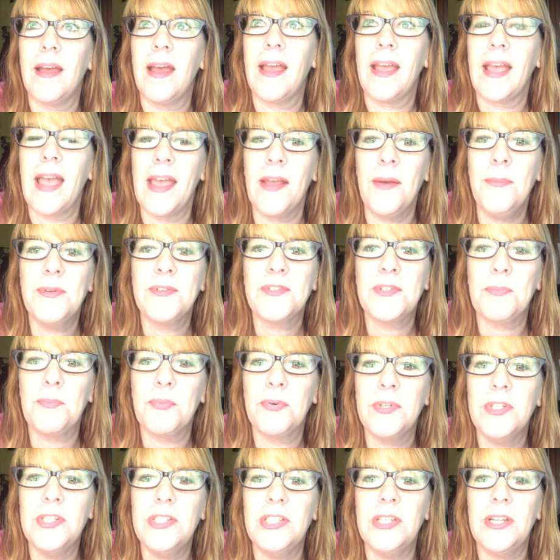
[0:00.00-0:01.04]
I almost
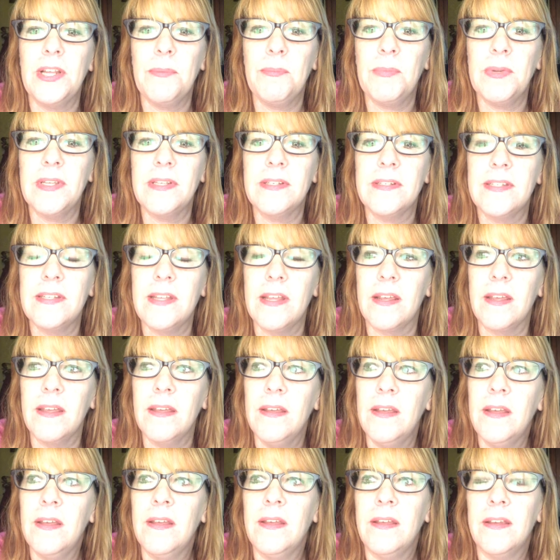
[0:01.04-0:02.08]
appreciate being sick,
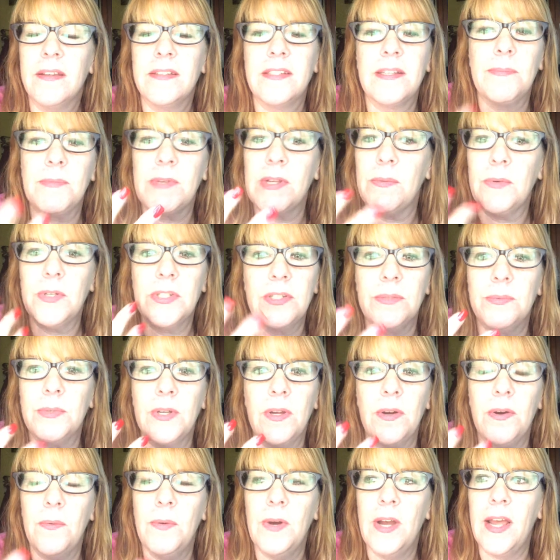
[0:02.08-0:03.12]
except I wish it would
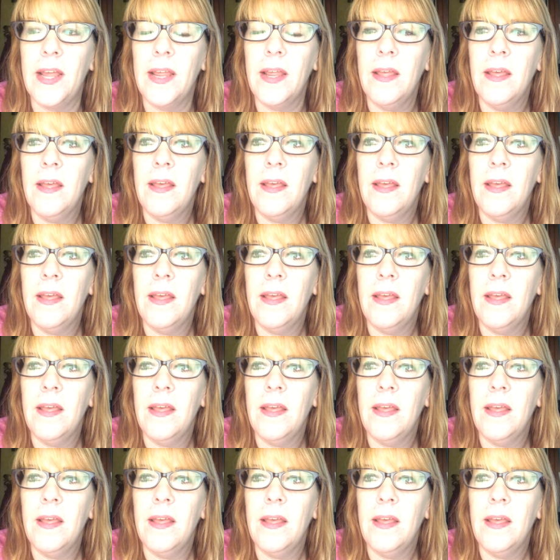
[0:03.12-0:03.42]
go away.